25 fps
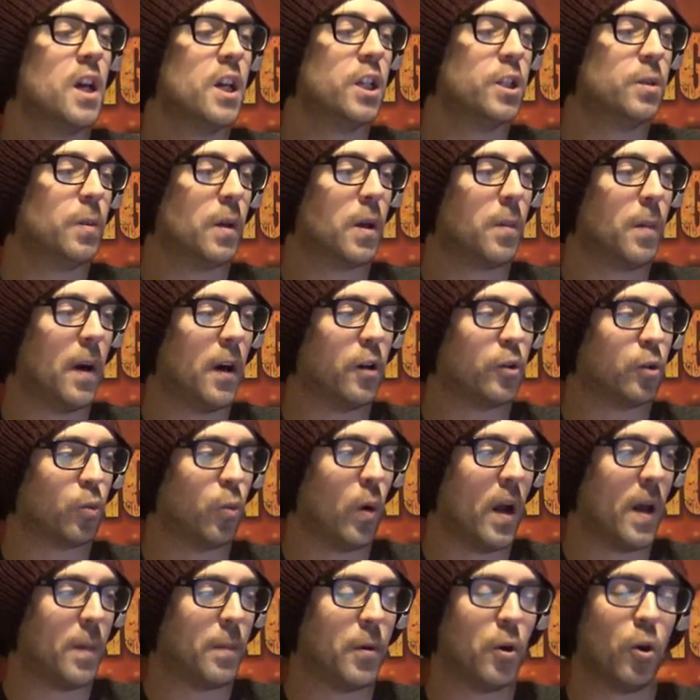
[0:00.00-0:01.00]
Speak about its
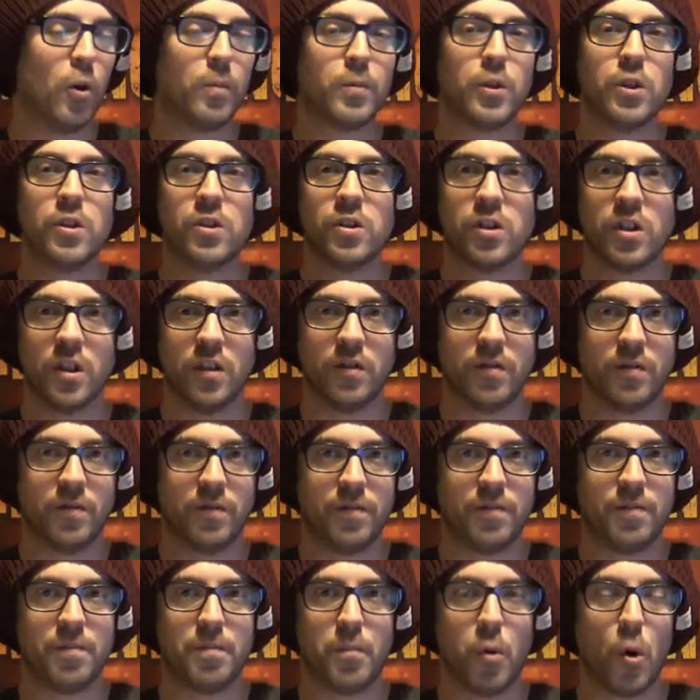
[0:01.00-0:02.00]
weapon options
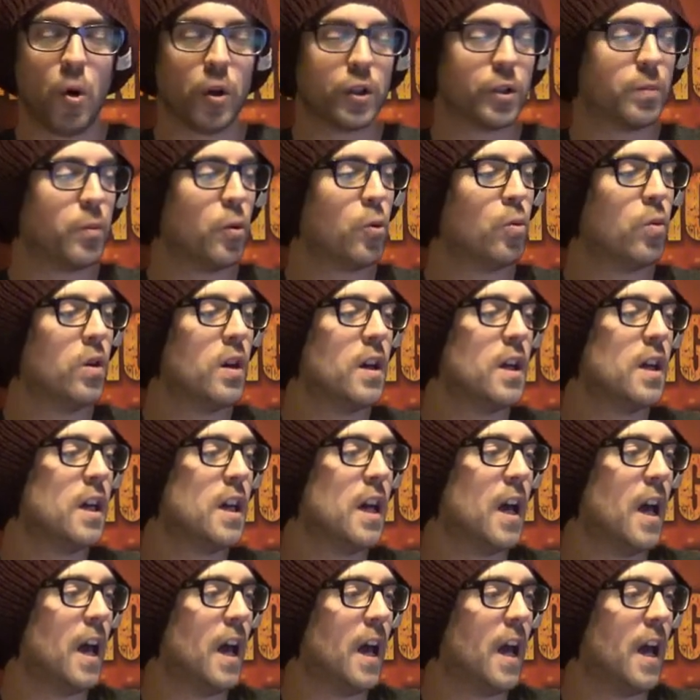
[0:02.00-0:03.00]
if possible,
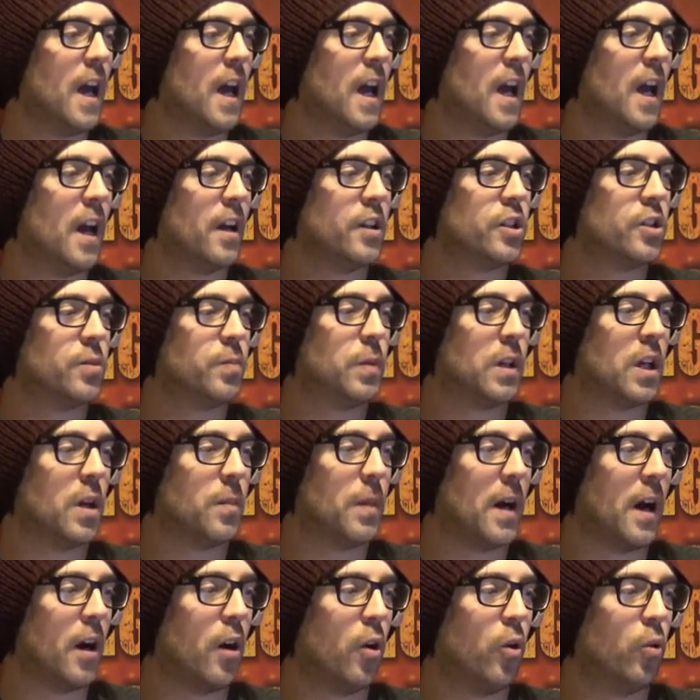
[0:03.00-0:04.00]
uh, speak
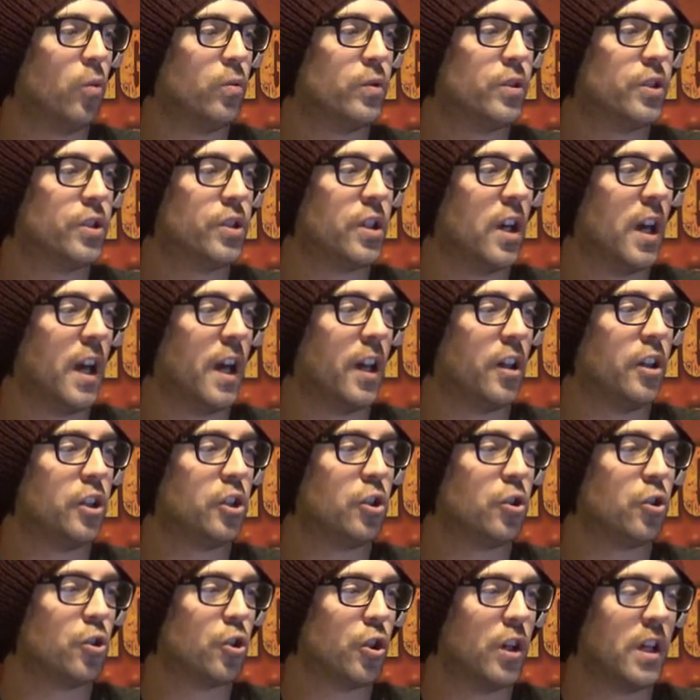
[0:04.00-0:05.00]
about uh,
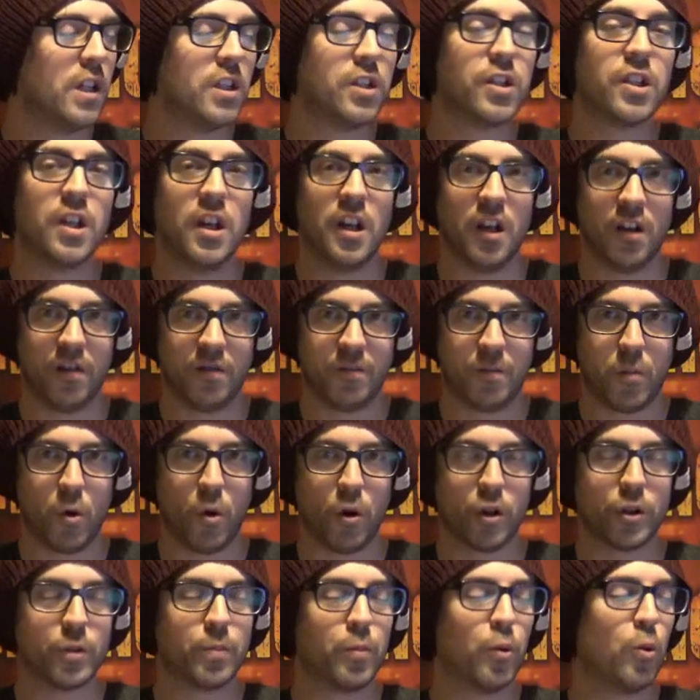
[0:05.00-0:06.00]
Legion traits if
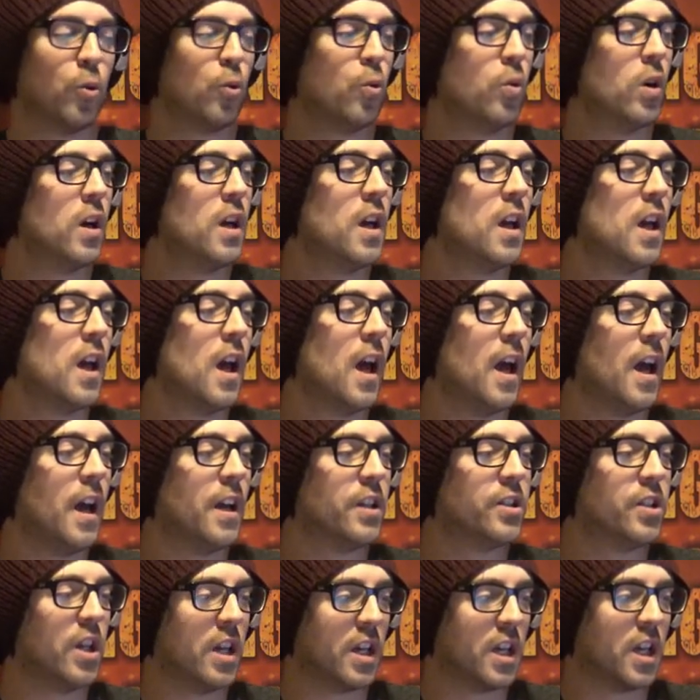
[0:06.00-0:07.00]
possible,
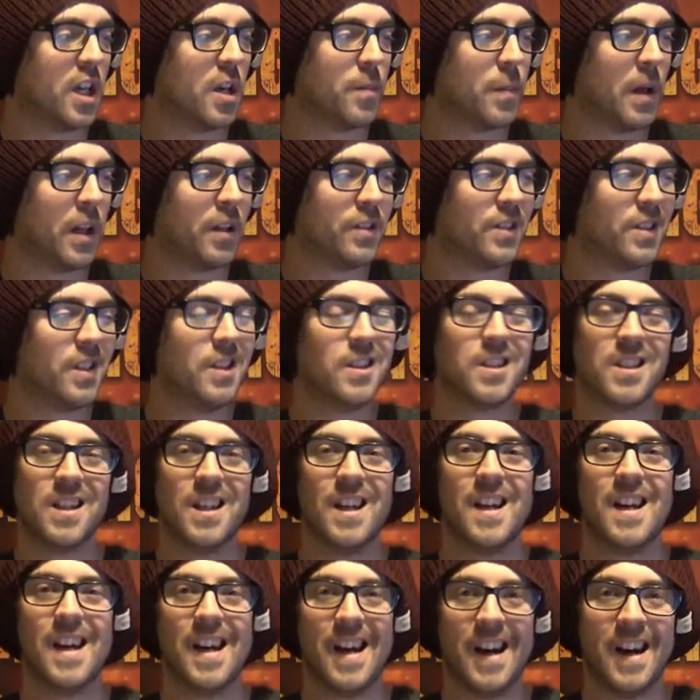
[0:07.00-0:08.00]
uh, psychic
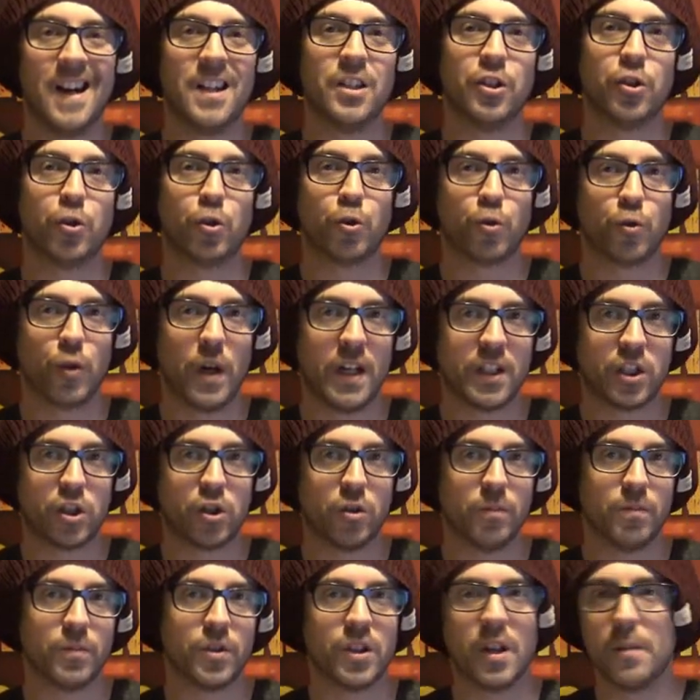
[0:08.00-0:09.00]
abilities, and
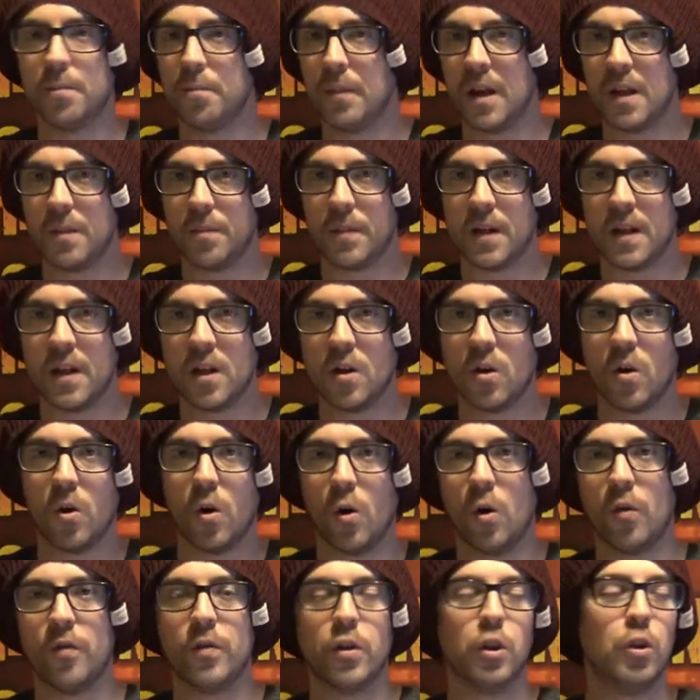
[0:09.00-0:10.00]
stratagems that might be
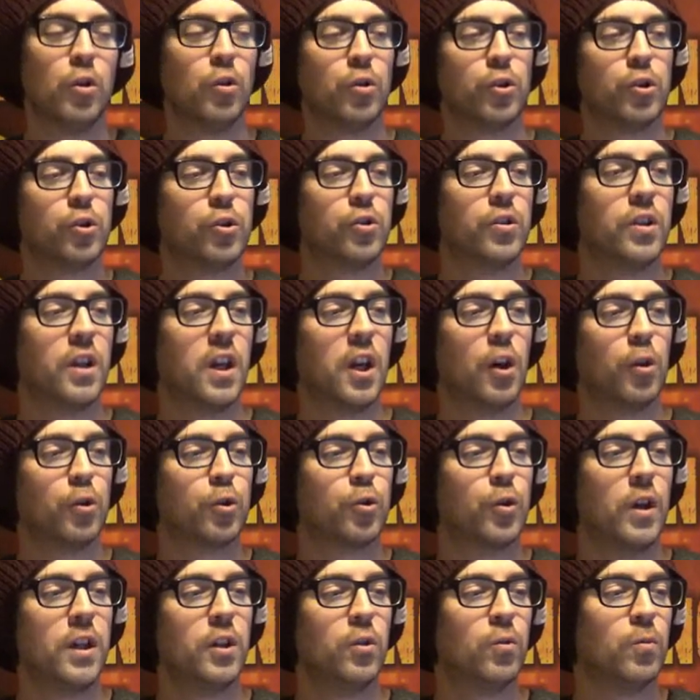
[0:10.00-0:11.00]
of use to the
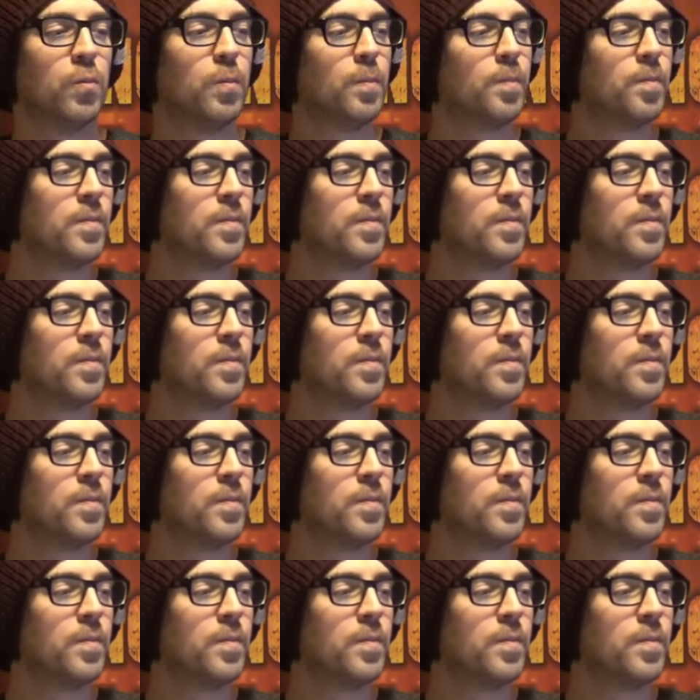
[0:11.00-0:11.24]
Chaos Rhino.